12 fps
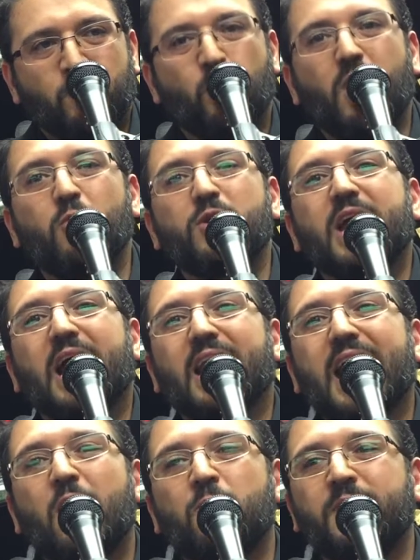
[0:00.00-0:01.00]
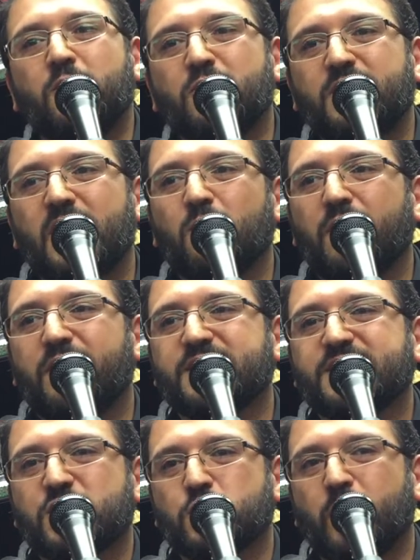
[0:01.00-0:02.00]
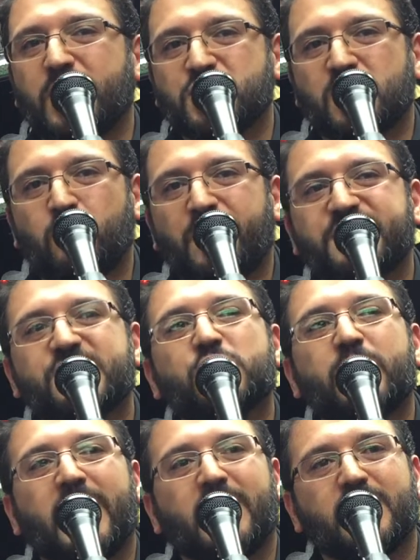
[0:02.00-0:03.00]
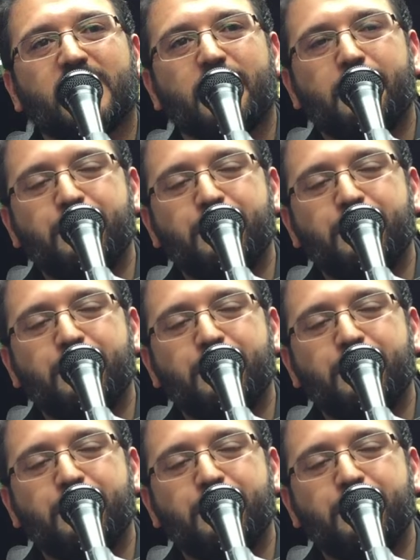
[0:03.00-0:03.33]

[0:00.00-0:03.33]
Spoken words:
What would allow me to deal with this situation with strength?